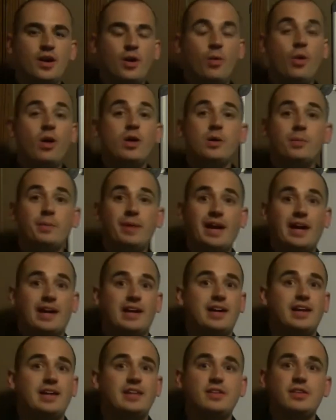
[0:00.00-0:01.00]
Welcome
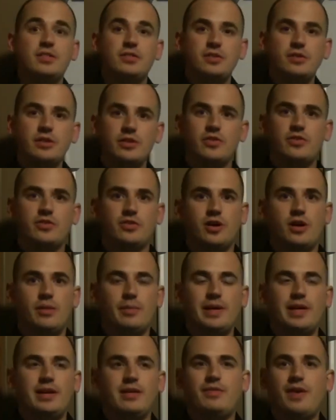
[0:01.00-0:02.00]
back. In the third
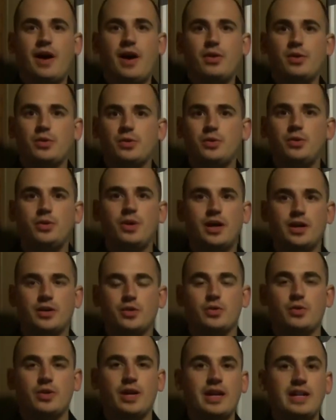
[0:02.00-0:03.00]
installment of how to
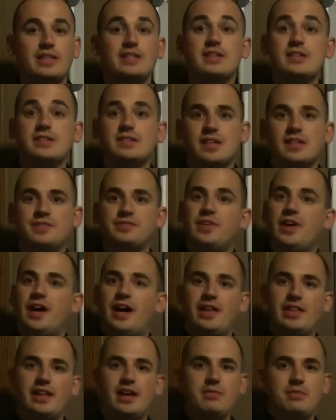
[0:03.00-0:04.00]
create a successful
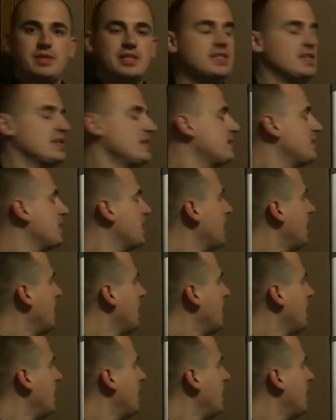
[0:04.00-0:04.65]
online business